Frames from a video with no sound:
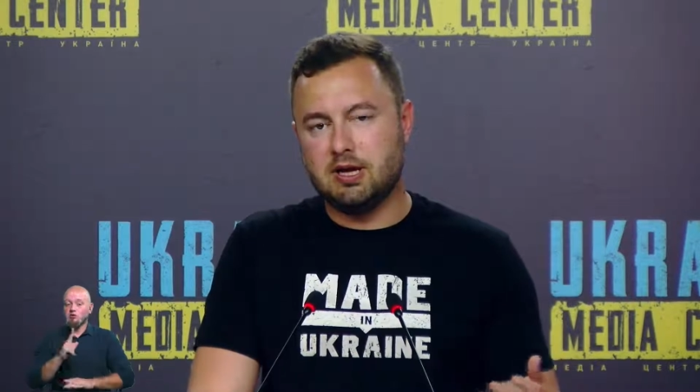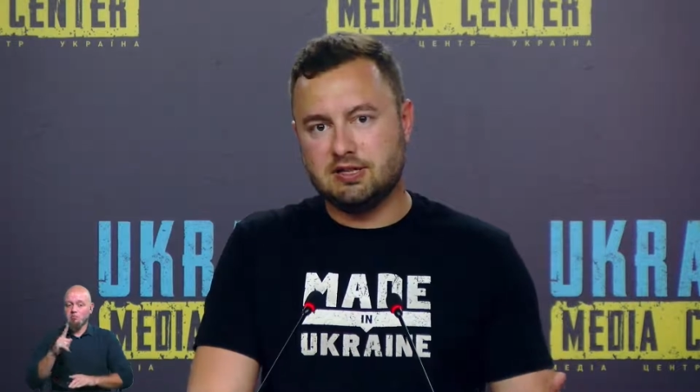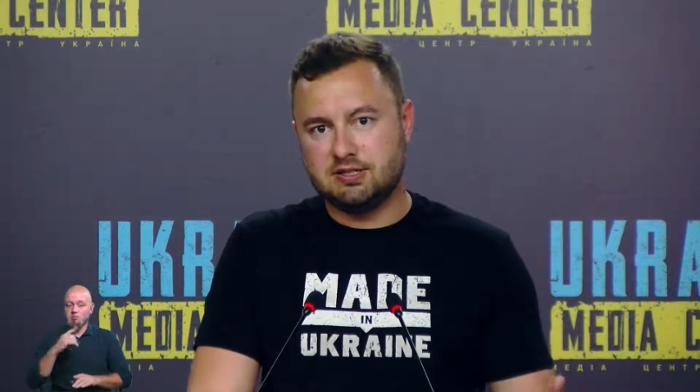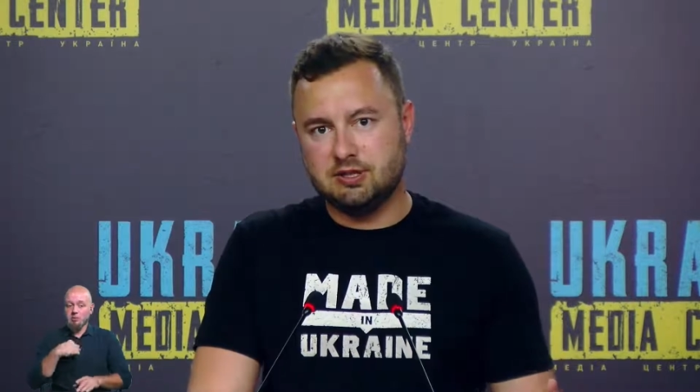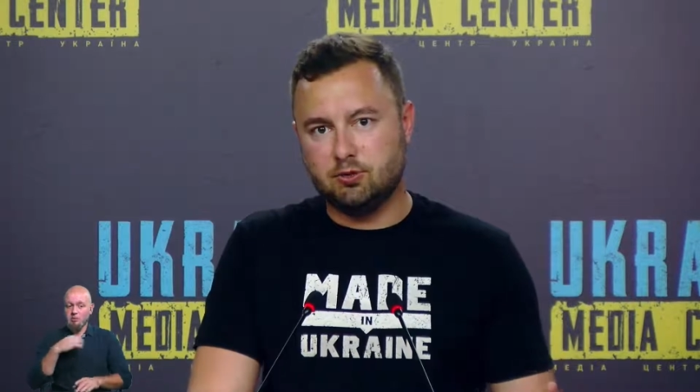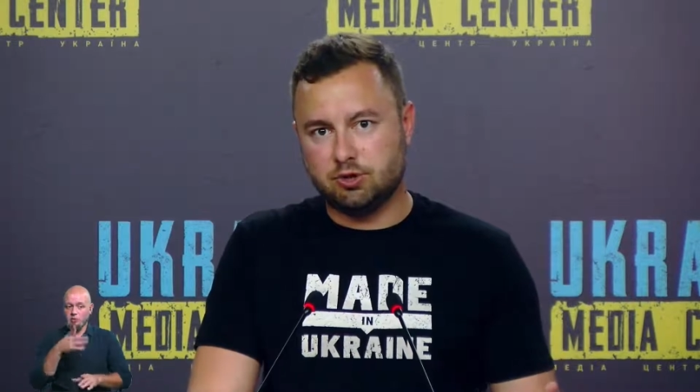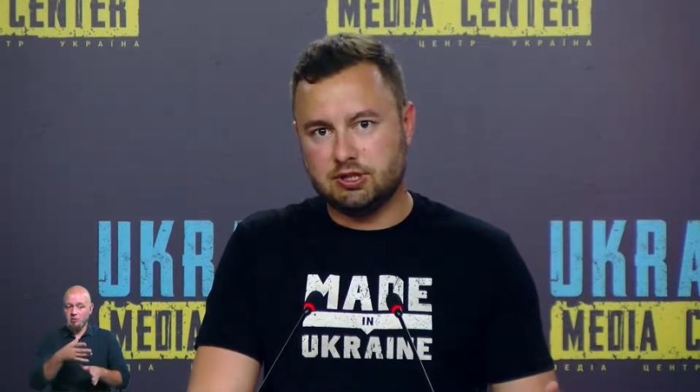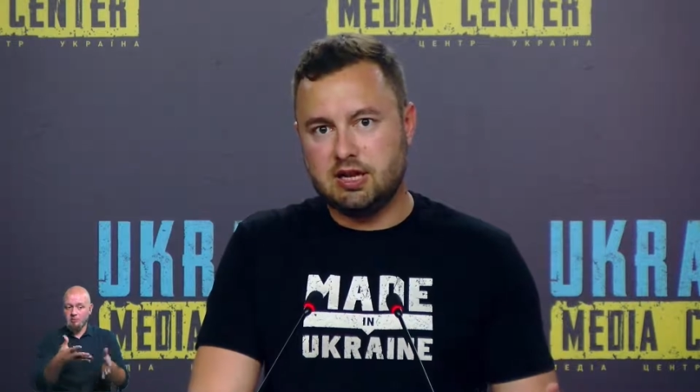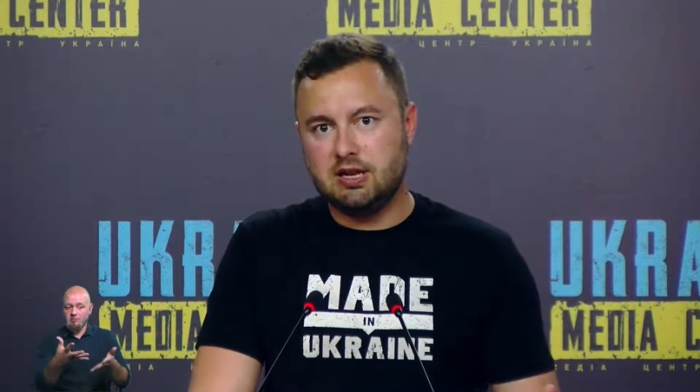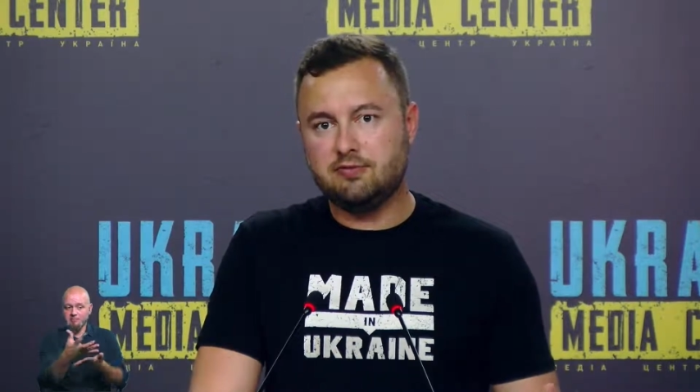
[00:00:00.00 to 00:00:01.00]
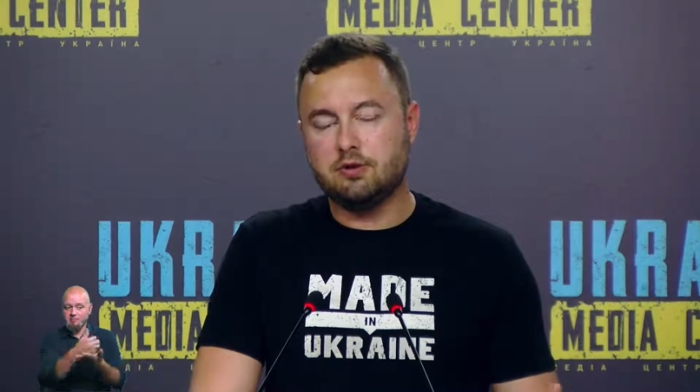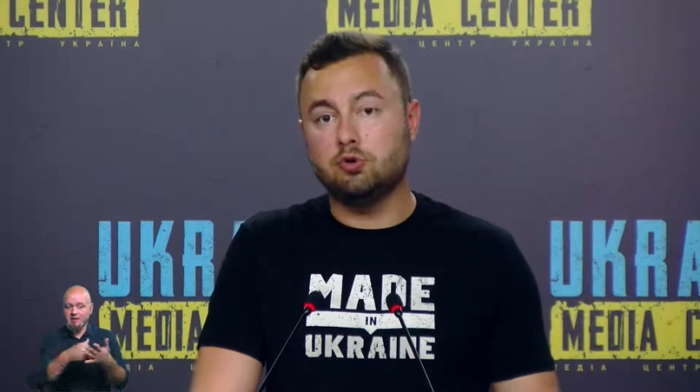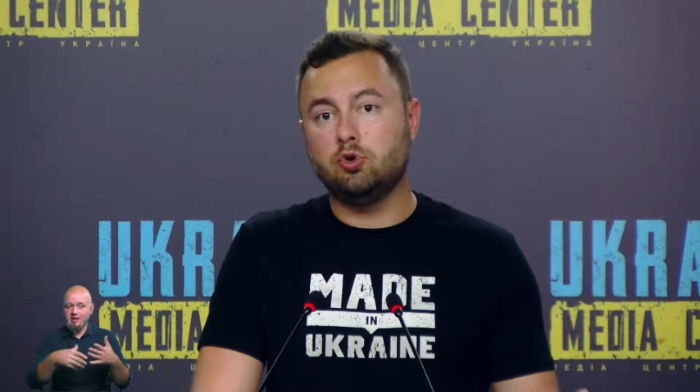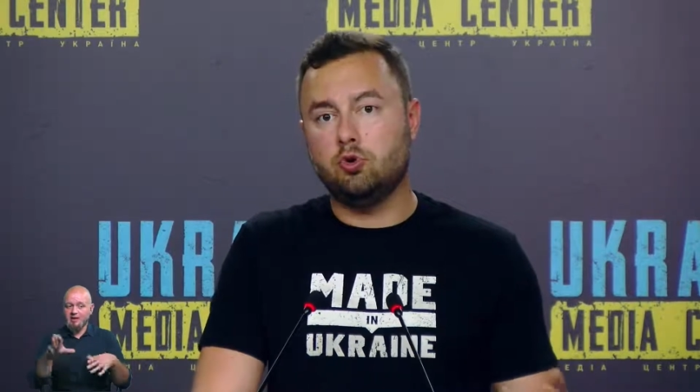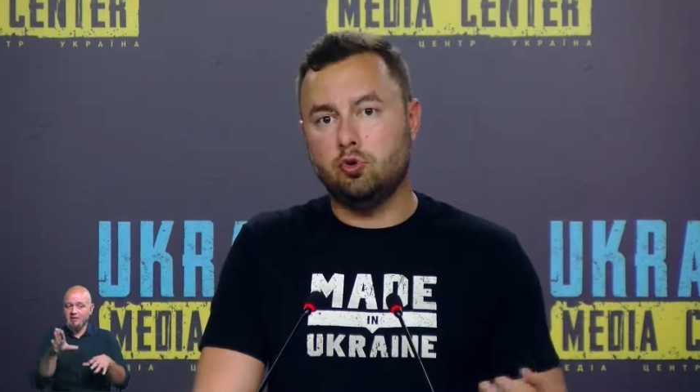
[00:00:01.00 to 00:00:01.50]
because they just want to
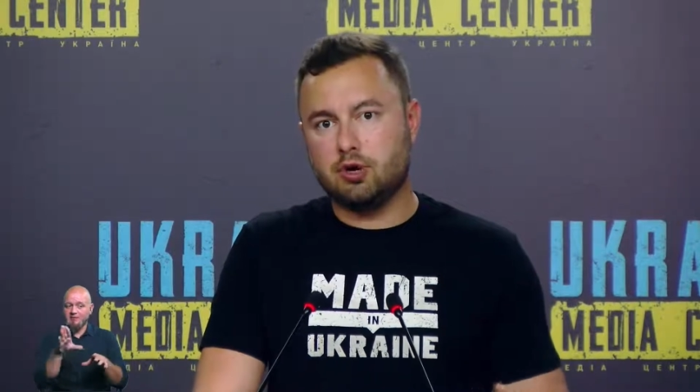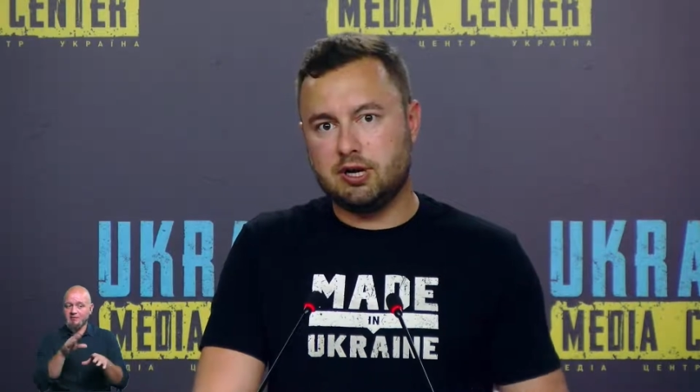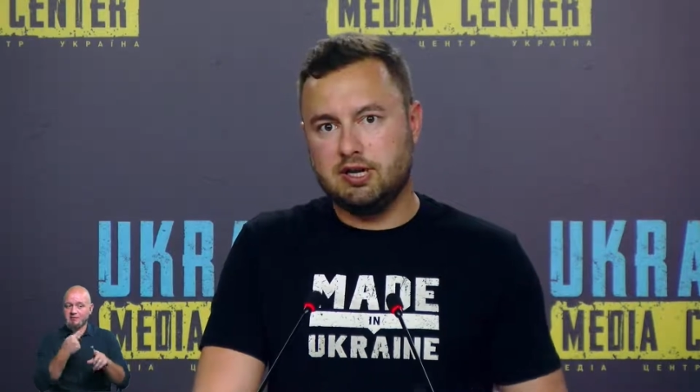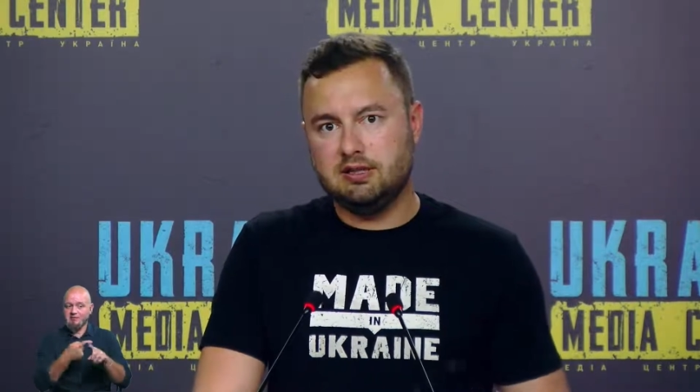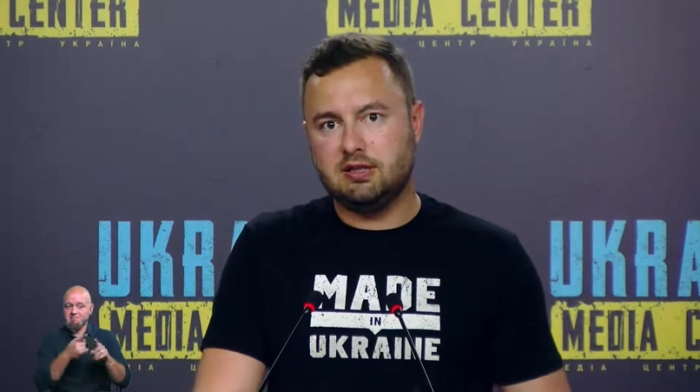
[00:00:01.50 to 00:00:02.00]
renovate,